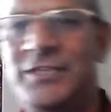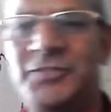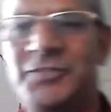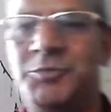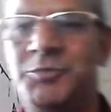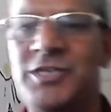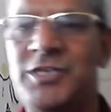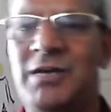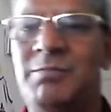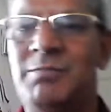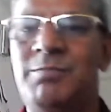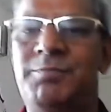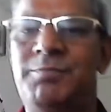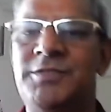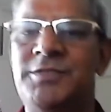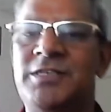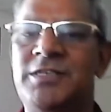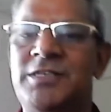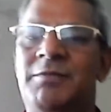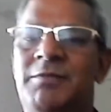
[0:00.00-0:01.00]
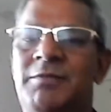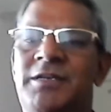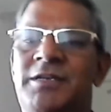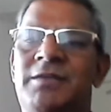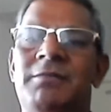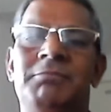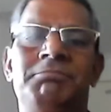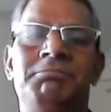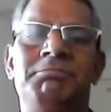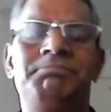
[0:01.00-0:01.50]
Punjab and
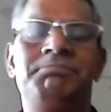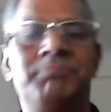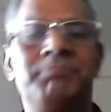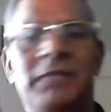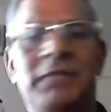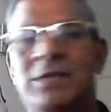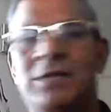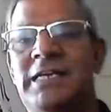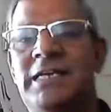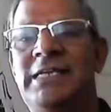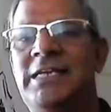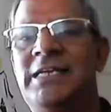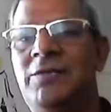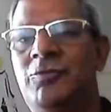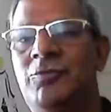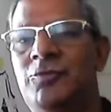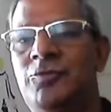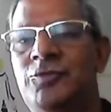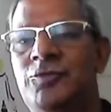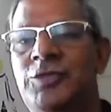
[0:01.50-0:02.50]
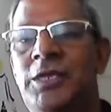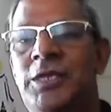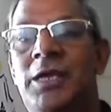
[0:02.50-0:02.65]
Delhi and all those,